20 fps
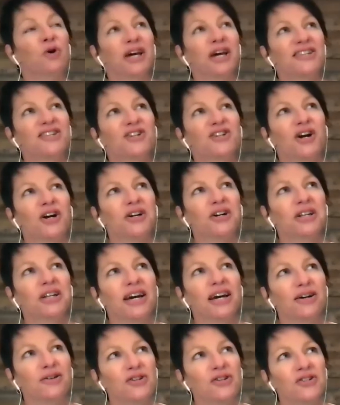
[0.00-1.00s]
I started
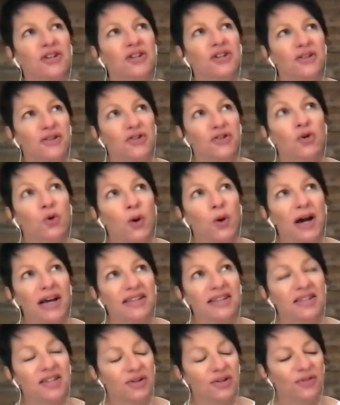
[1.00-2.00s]
out just on this
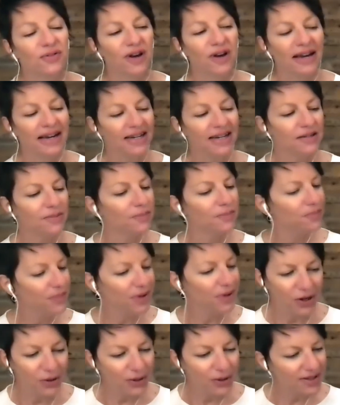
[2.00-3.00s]
quest to find, you
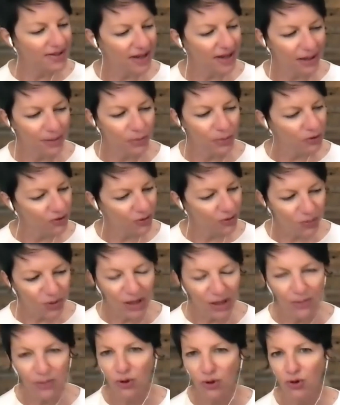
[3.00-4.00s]
know, examples of
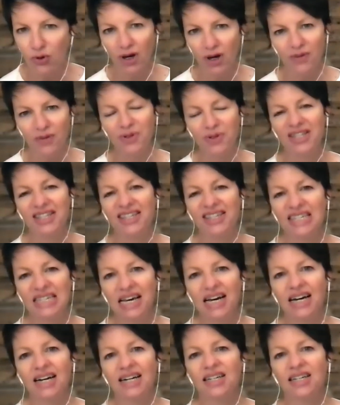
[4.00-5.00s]
people who had been
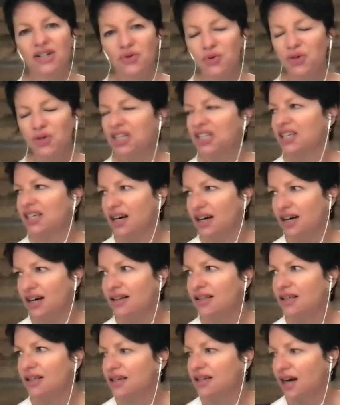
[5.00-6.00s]
stuck in really
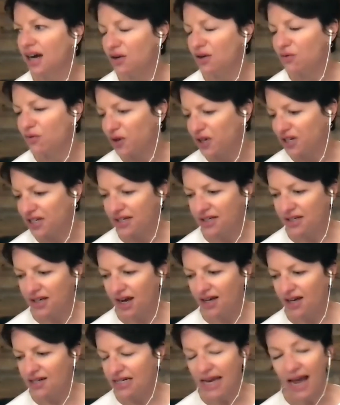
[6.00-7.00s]
ugly conflict and
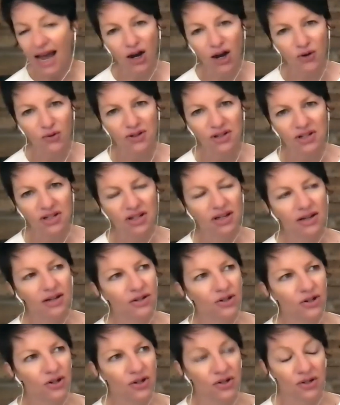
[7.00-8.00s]
gotten out,
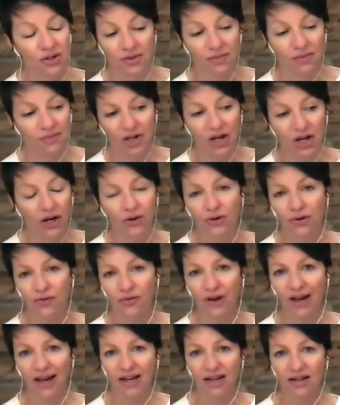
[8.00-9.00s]
just, you know, to
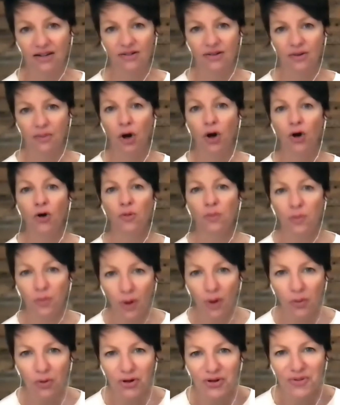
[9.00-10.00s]
find some hope.
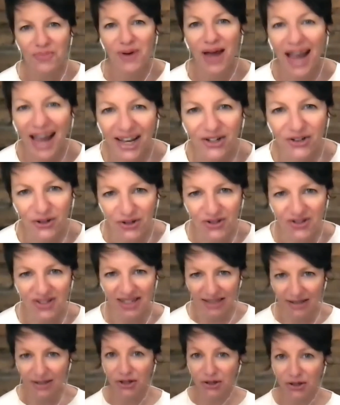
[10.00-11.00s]
What were the patterns?
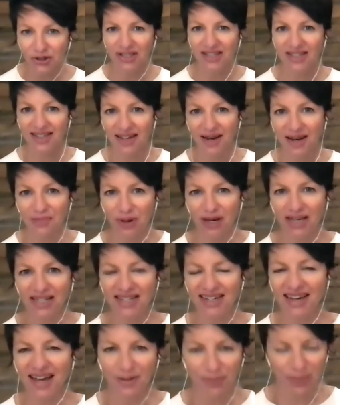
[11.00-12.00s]
Like literally step by
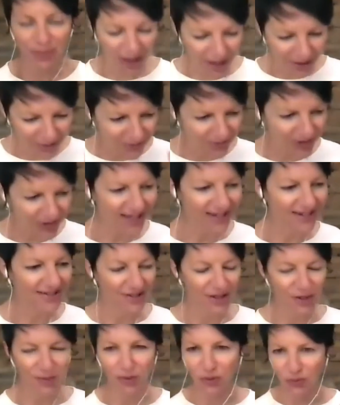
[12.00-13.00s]
step, not a
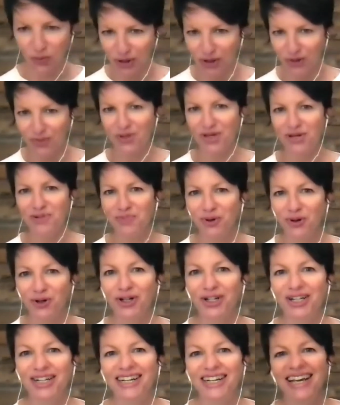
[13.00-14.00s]
fantasy, but real
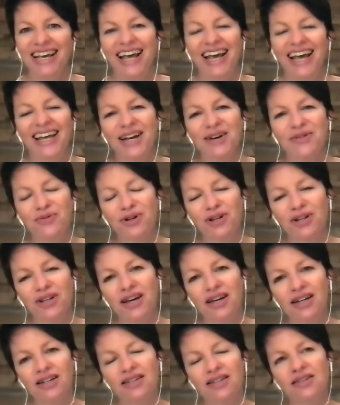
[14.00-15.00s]
people. And I
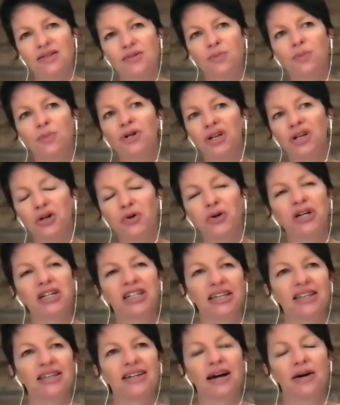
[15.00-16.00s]
realized pretty
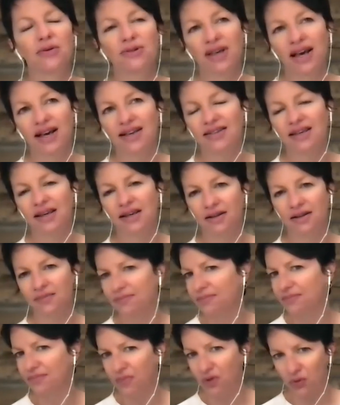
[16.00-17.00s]
quickly that I was
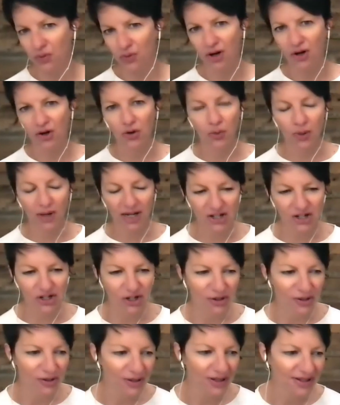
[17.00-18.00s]
asking the wrong
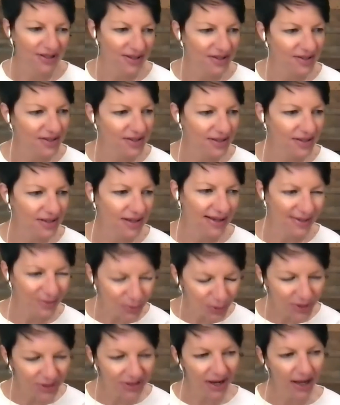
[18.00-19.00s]
question because it's it's
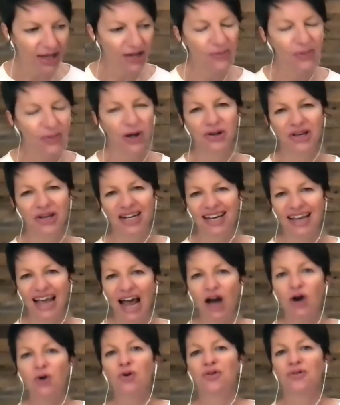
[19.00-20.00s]
really not about getting
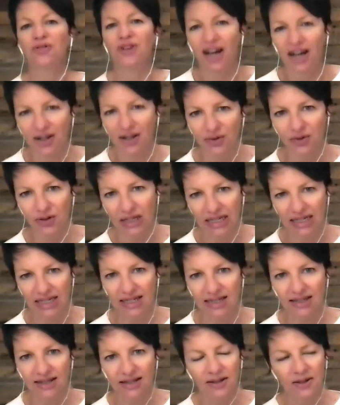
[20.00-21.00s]
out of conflict.
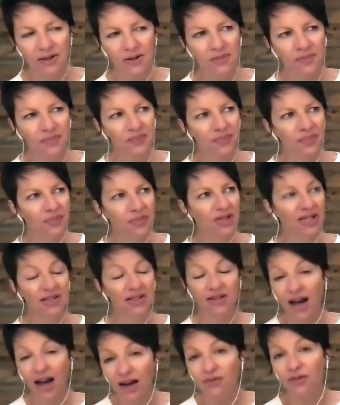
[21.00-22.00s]
Because
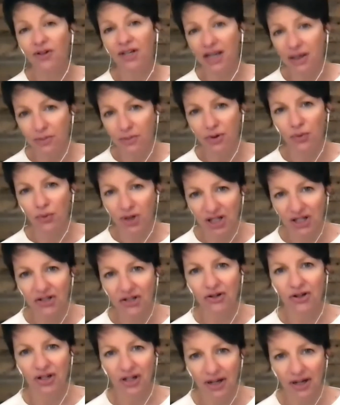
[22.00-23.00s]
conflict can be really
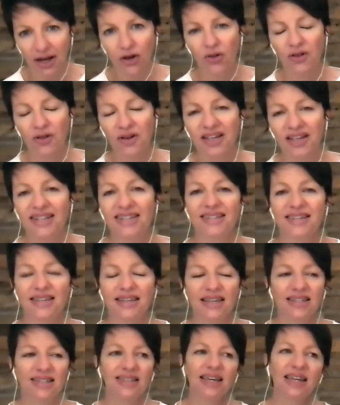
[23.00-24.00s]
good and healthy. It's
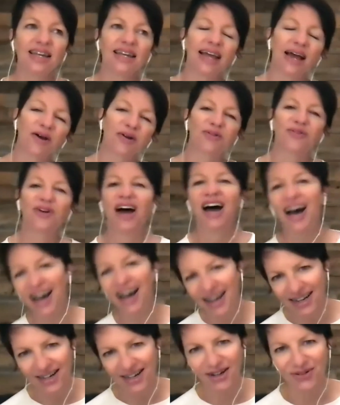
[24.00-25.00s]
it's getting out of
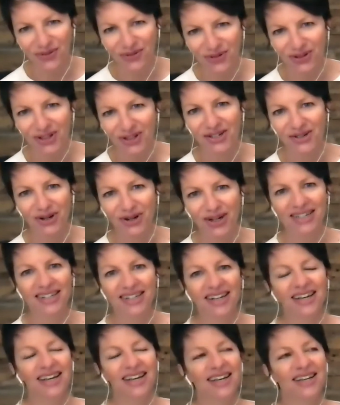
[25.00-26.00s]
high conflict, right?
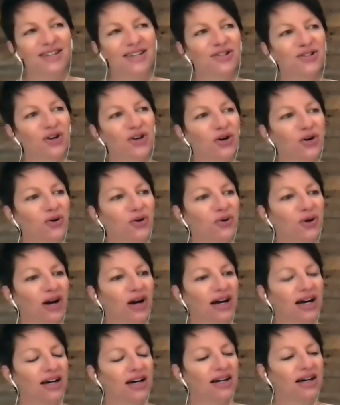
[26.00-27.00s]
So
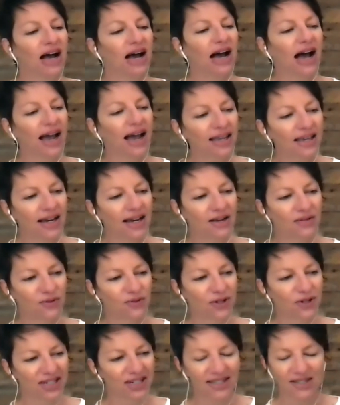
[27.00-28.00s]
uh, high
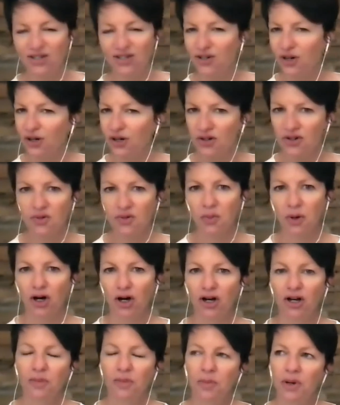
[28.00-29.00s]
conflict can start
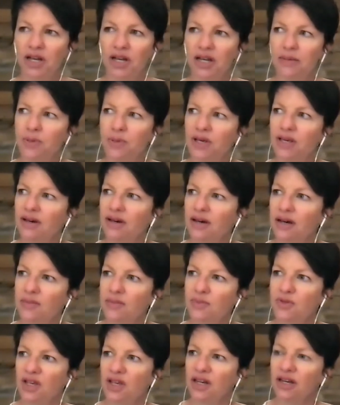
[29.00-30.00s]
small, but it
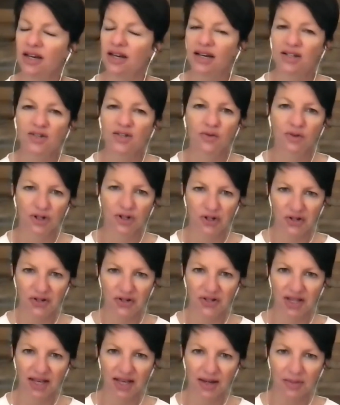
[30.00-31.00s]
becomes an us
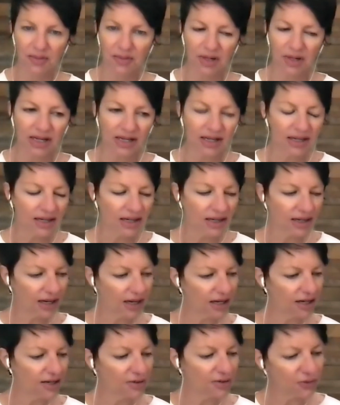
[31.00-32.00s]
versus them
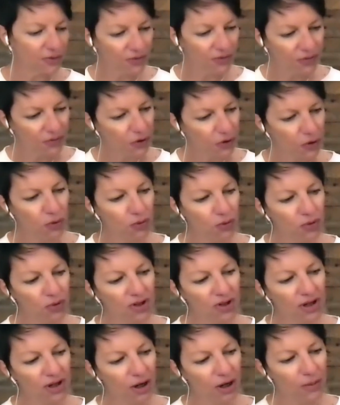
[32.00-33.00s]
kind of
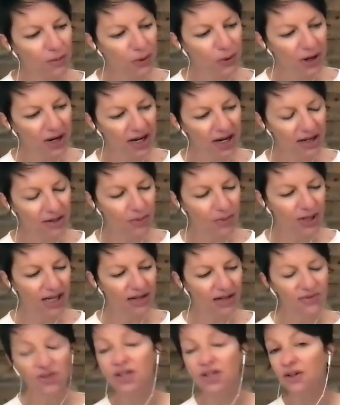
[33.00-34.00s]
feud. Our brain
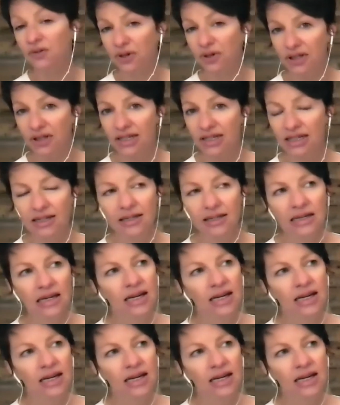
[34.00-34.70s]
behaves differently.